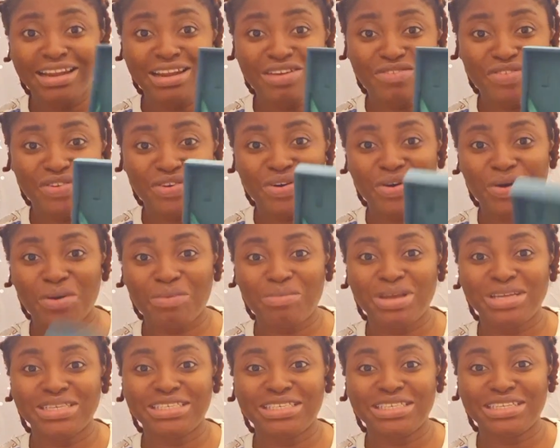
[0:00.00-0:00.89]
leave your
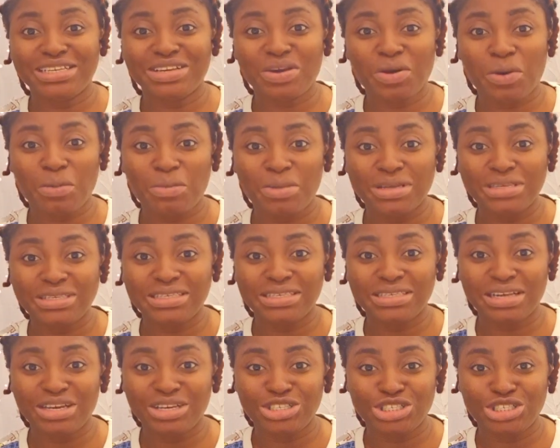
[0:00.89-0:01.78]
comments in the comment
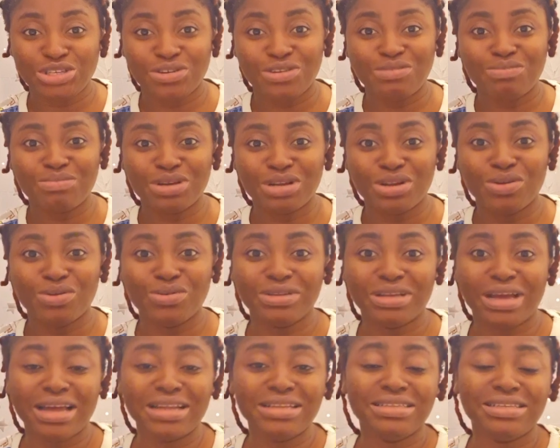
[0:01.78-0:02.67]
section below
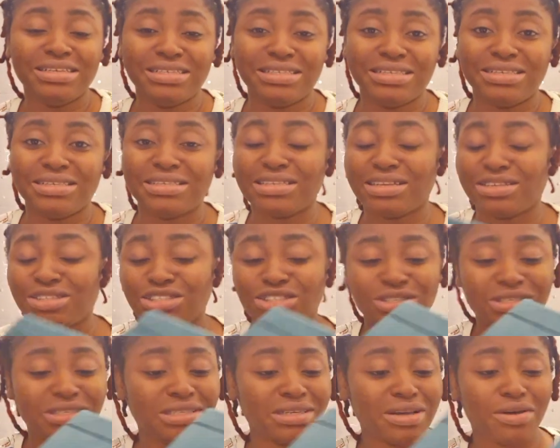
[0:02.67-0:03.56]
and this is
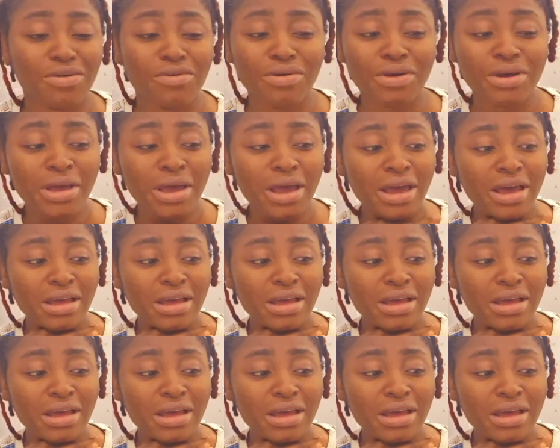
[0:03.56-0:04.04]
just a oh,